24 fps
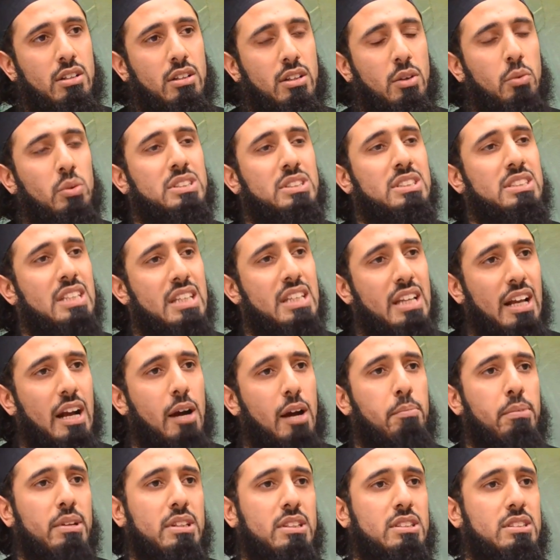We're seeing our
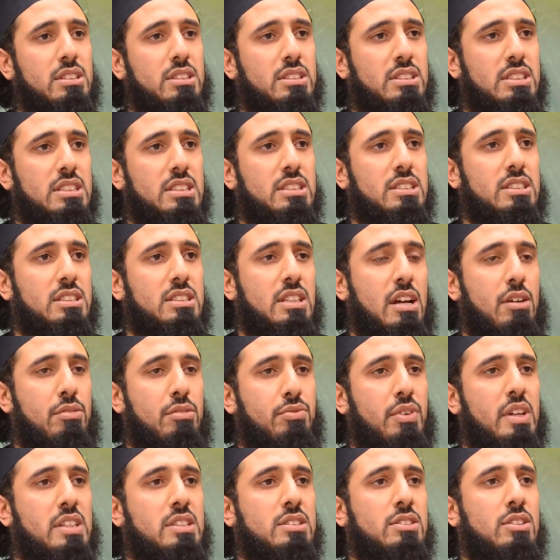brothers and sisters and our
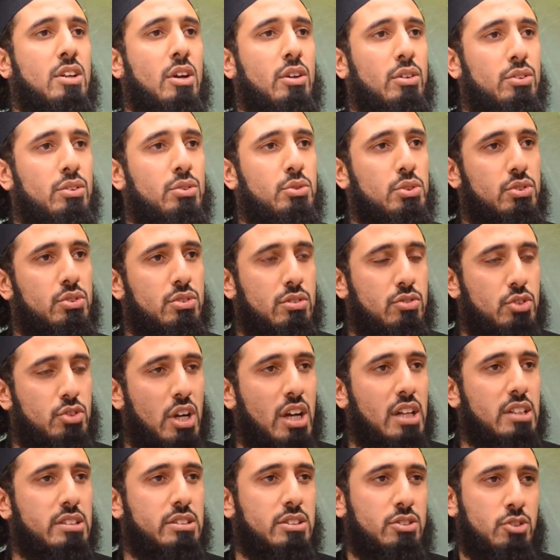friends going through
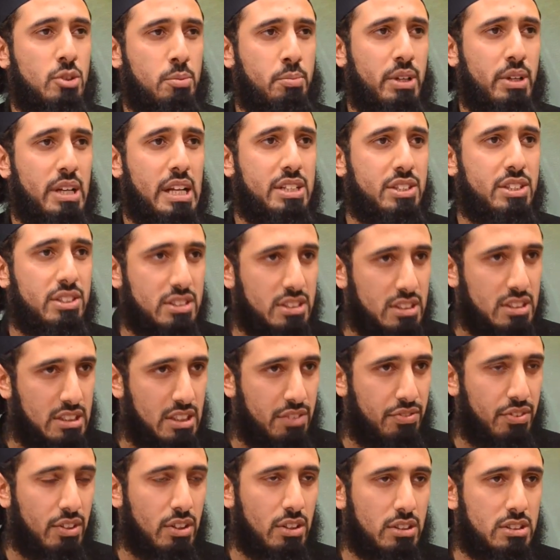trials and tribulations and
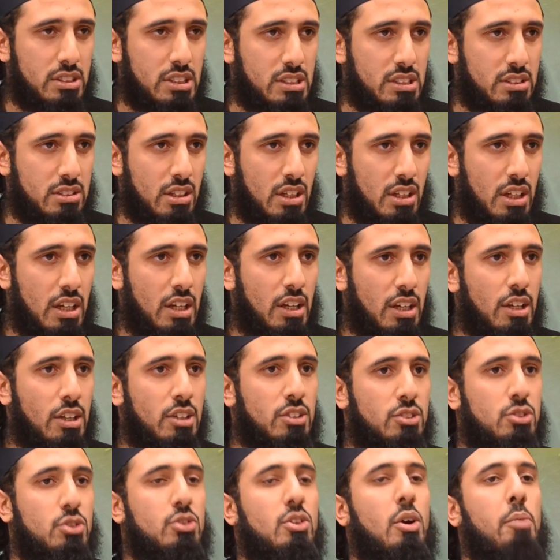difficulties.
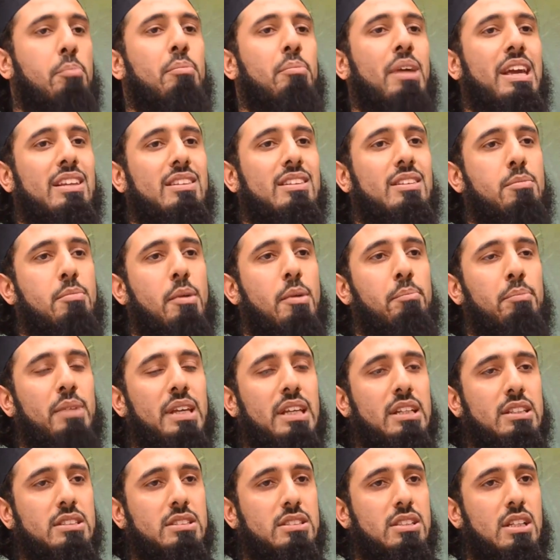Do not make them a
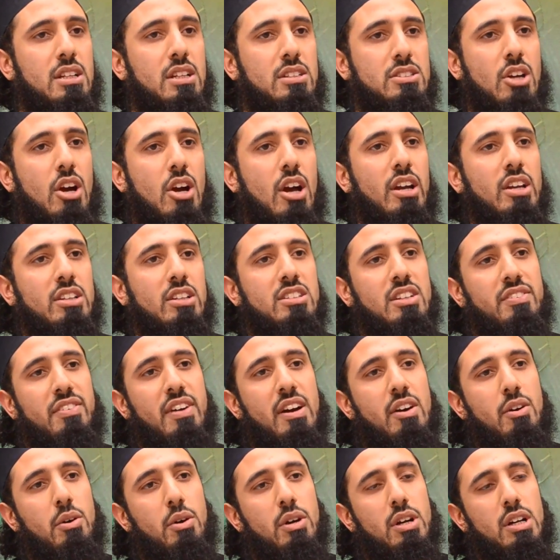means and a target of
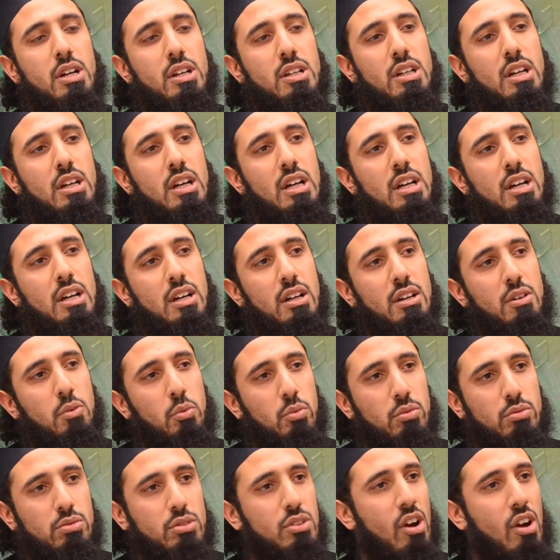our
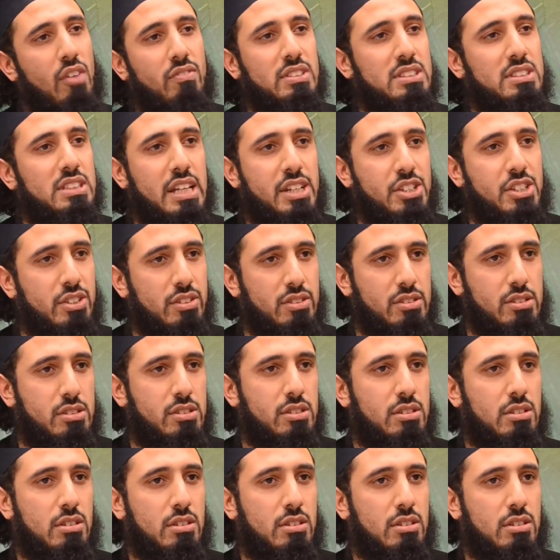conversations.